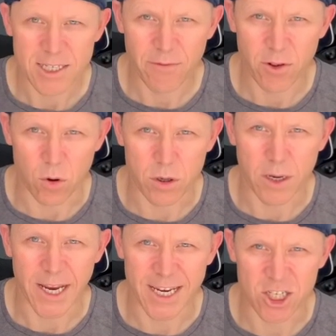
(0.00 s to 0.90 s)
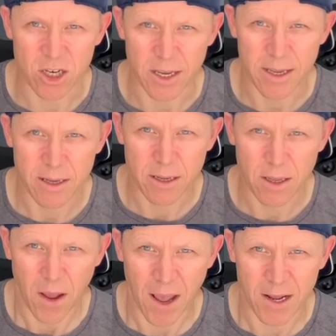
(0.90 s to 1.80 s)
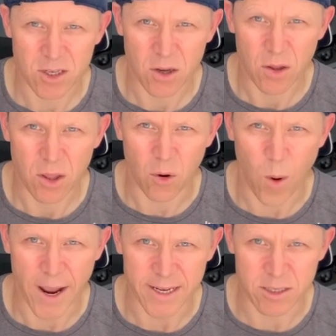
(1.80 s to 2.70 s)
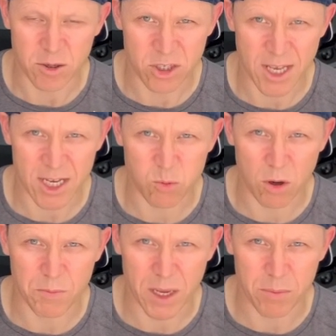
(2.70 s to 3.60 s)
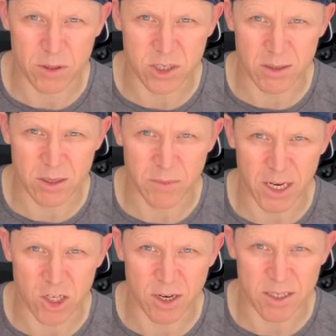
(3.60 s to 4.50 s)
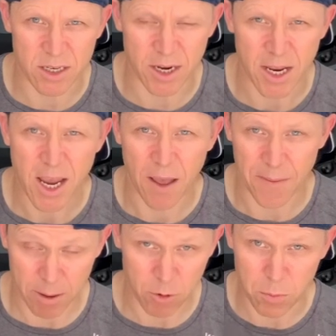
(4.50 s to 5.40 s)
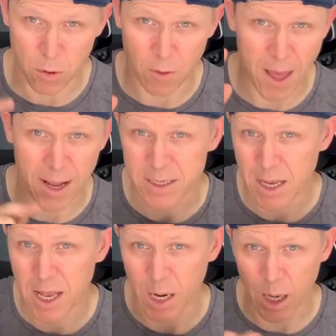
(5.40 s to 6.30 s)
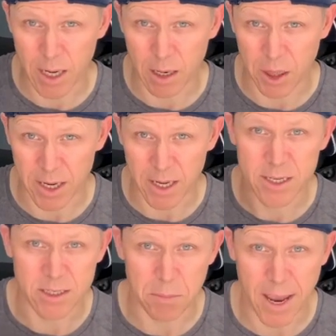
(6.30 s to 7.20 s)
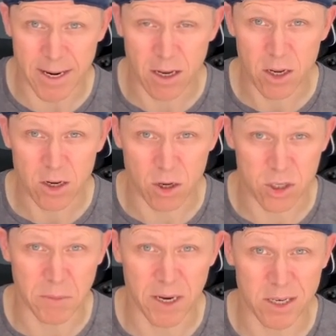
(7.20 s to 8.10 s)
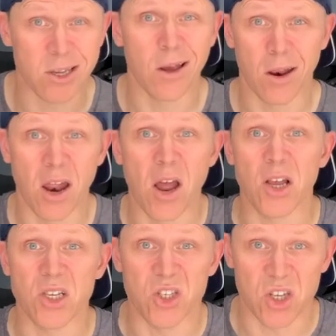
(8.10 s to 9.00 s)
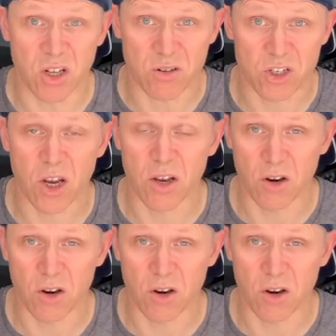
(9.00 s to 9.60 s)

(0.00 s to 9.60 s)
Let's have a look initially at the weight because that's what people seem to be interested in. And then I'm going to put that little thing to bed because it means zilch